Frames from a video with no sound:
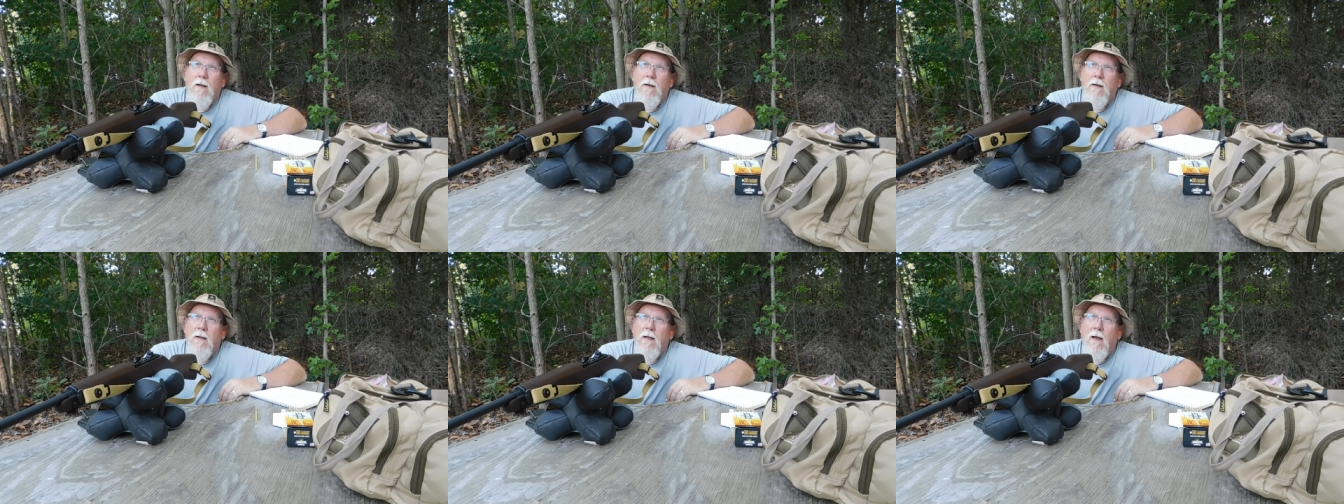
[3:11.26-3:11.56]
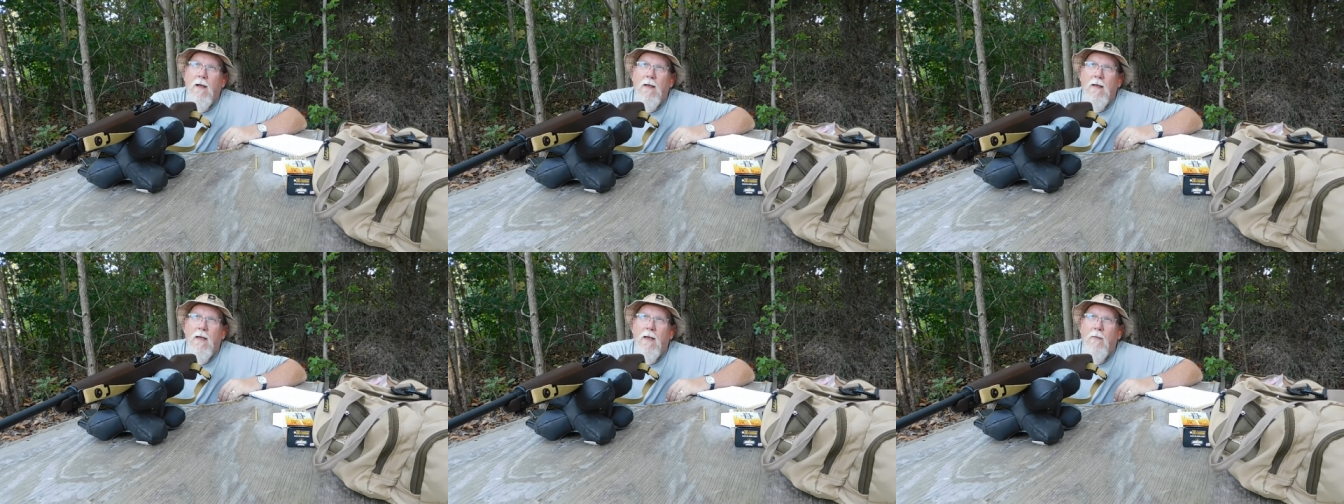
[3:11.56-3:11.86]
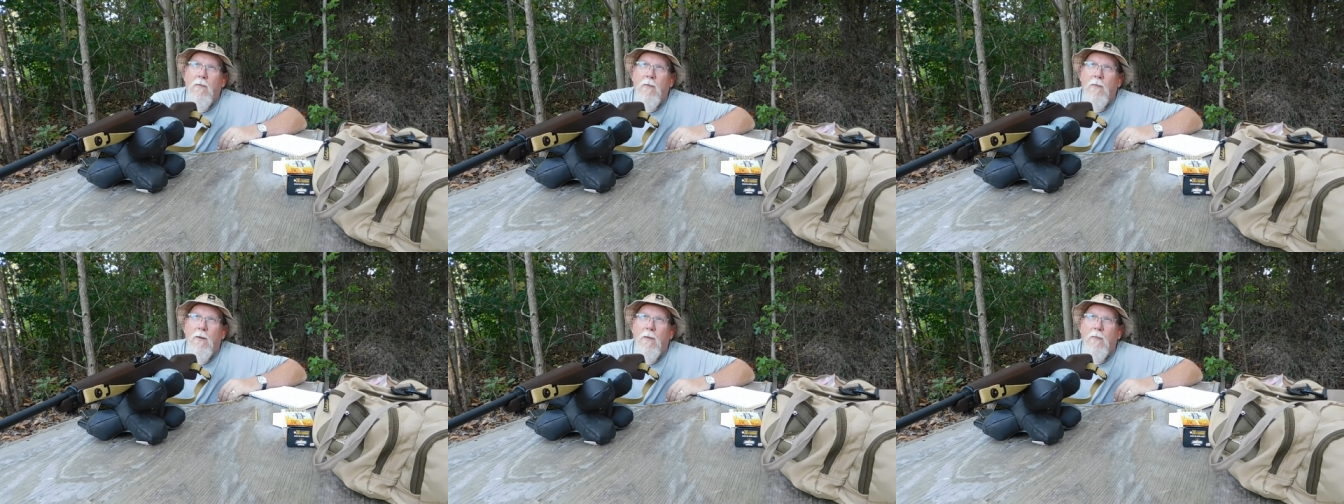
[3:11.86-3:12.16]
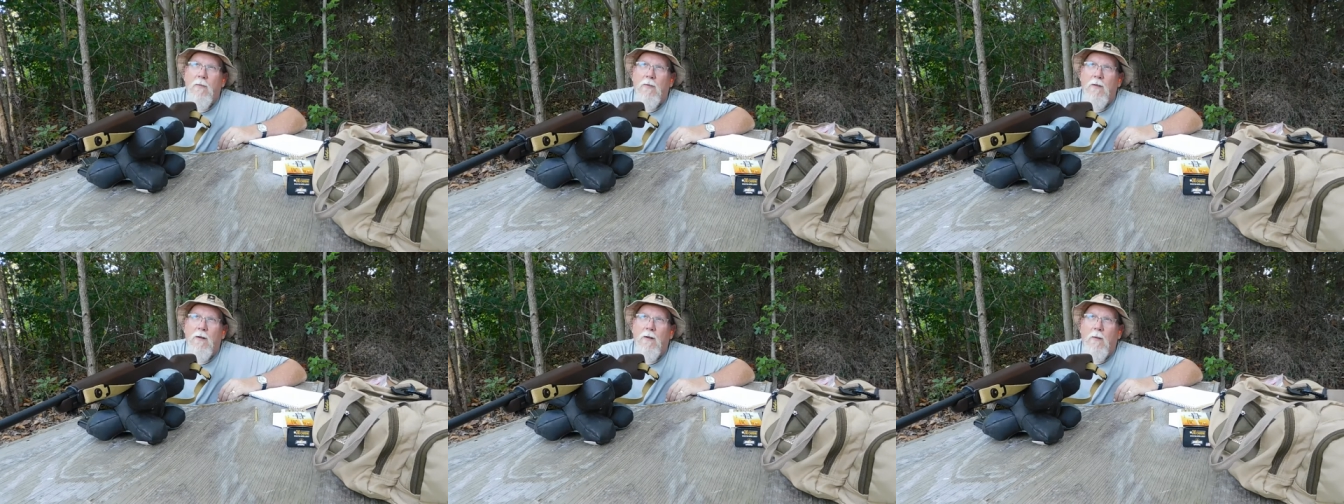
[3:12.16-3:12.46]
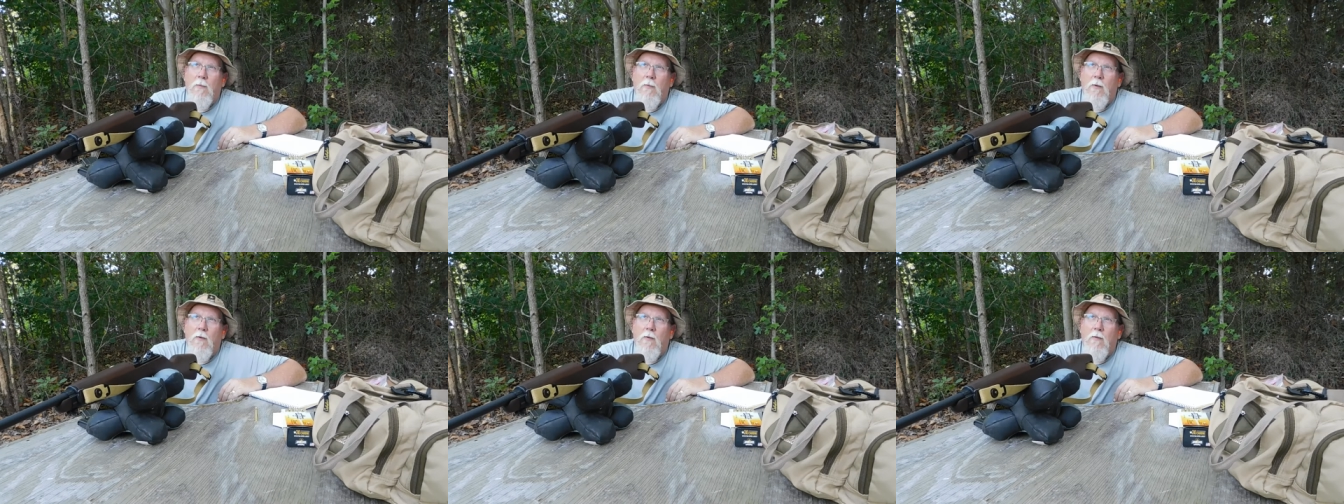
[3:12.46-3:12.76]
I, I can't remember the
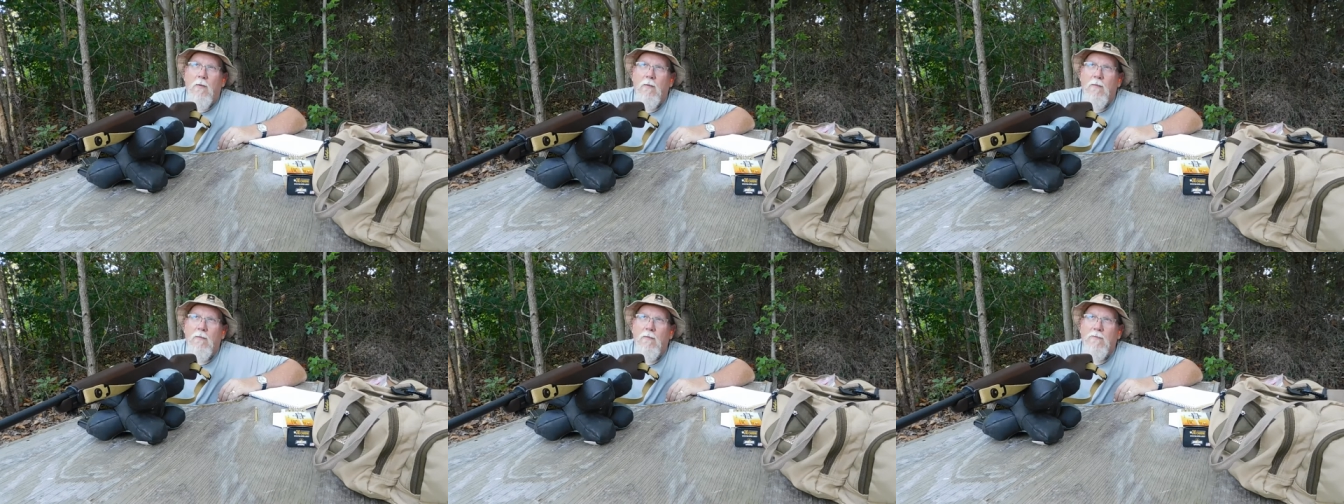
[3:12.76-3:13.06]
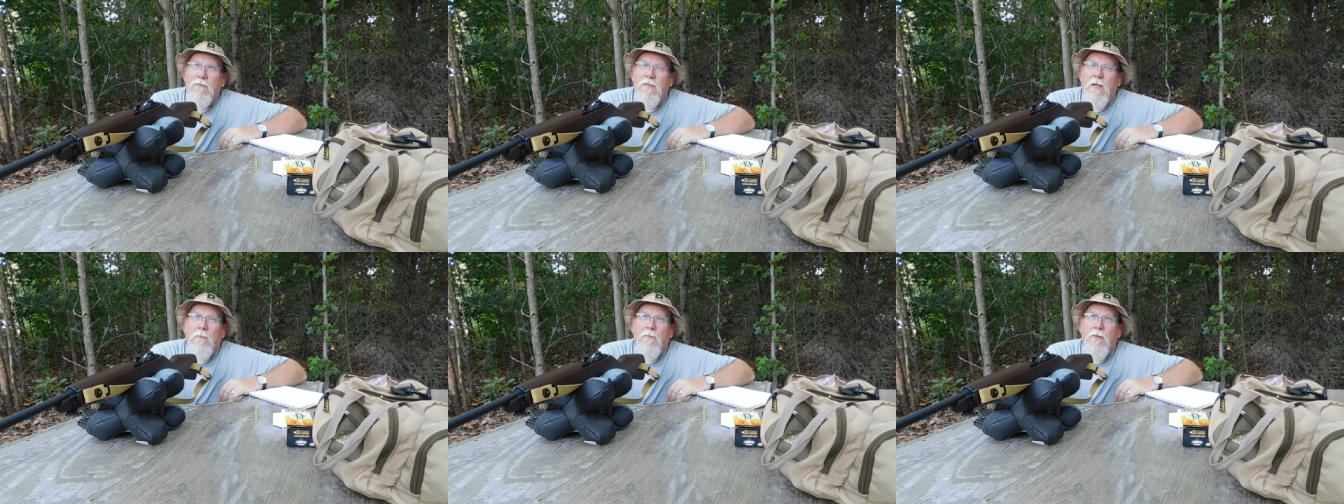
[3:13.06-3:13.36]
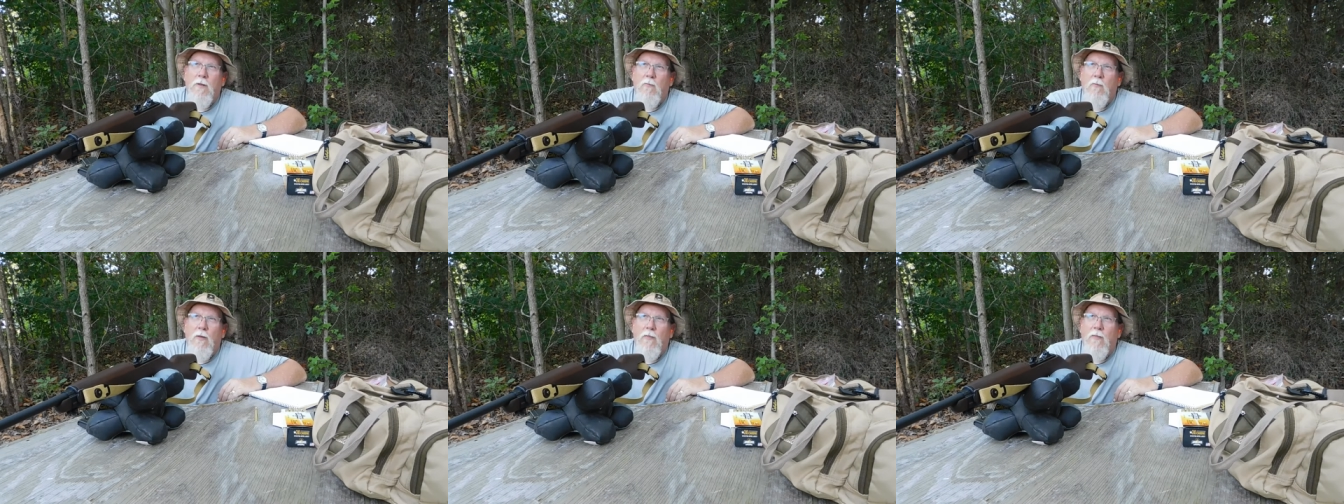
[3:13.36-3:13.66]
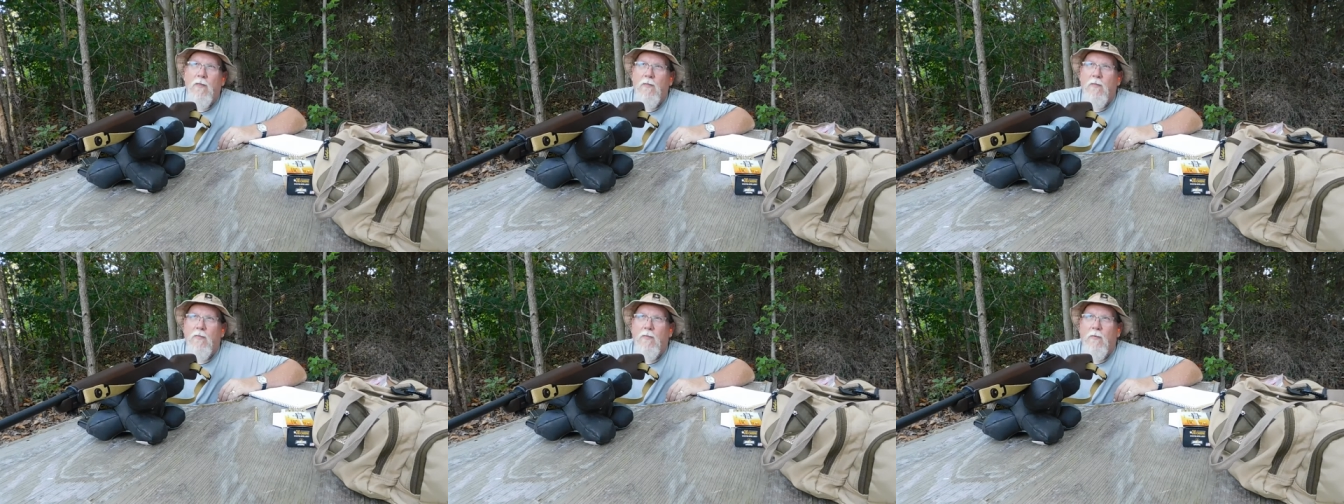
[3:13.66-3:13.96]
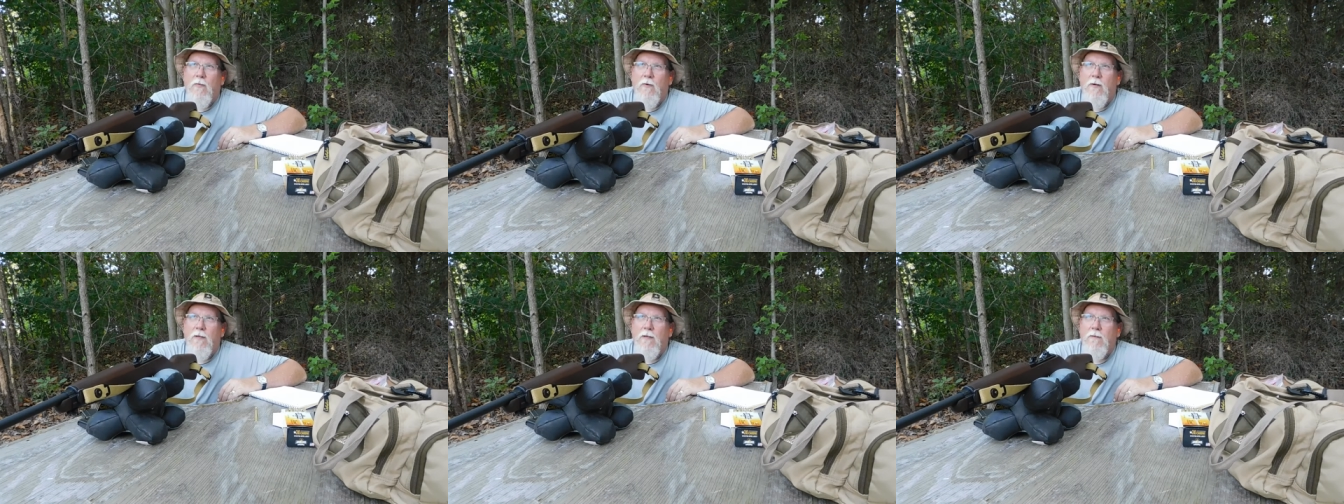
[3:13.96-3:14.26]
number, something within
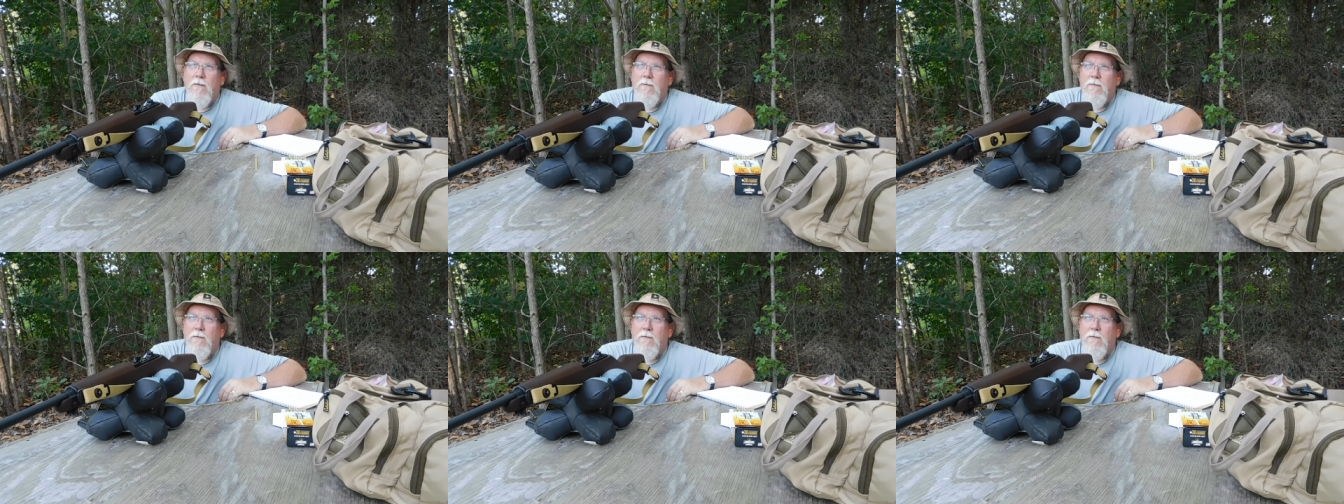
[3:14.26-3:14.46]
30,